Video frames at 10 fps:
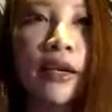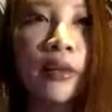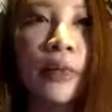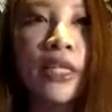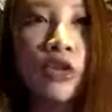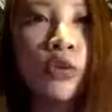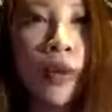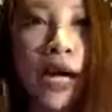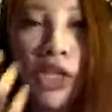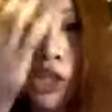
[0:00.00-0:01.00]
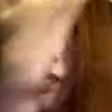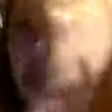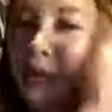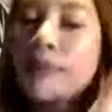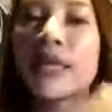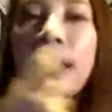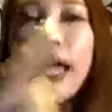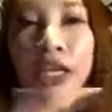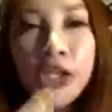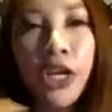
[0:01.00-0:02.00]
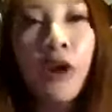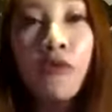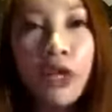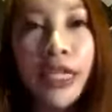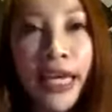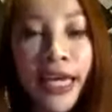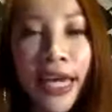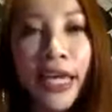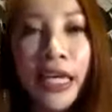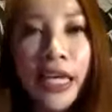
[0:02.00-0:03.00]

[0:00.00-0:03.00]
a bit too much, uh, mental energy, overthinking.